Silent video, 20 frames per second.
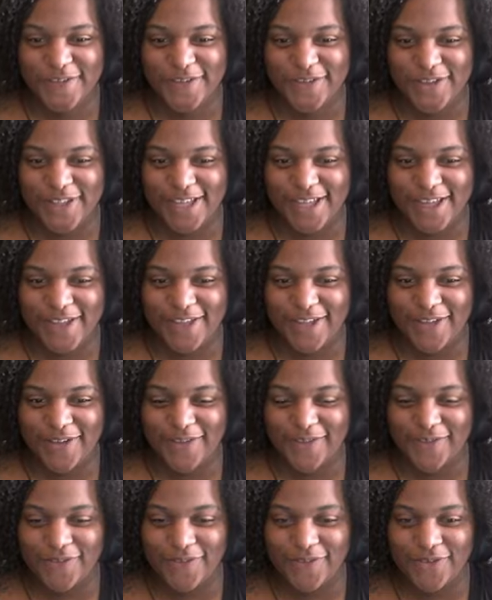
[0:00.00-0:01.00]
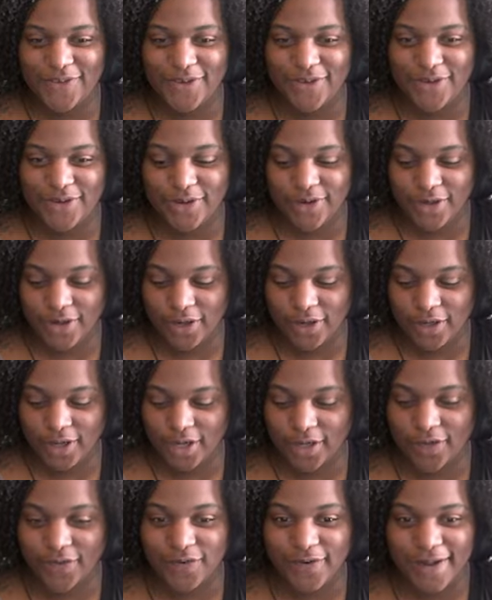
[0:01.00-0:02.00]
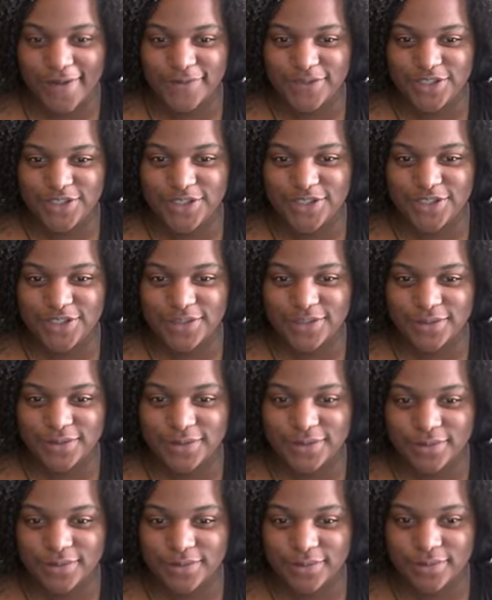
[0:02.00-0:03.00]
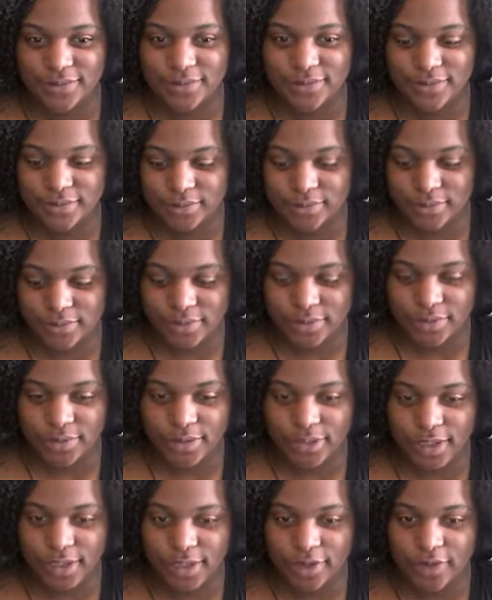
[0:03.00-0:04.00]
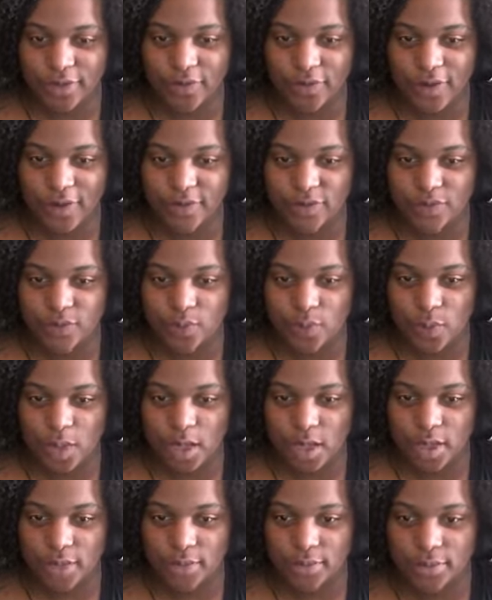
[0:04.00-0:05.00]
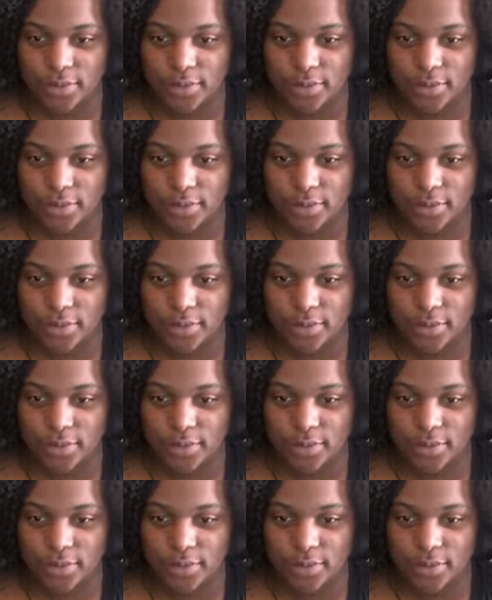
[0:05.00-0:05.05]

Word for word: we have our crouch and our crouch walk.